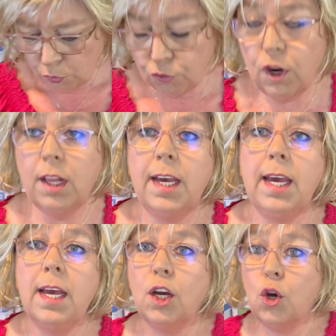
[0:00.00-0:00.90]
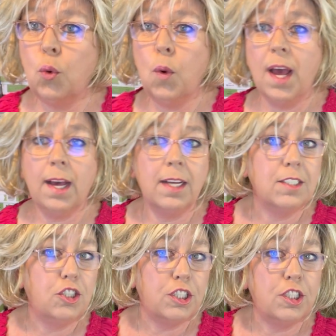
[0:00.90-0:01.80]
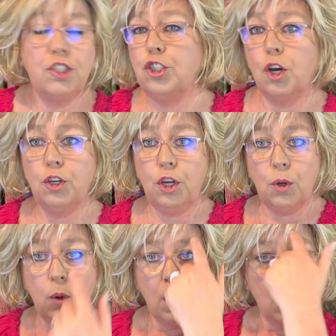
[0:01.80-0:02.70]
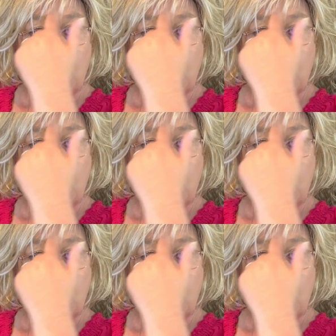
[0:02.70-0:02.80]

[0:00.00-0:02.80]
really quick just to show you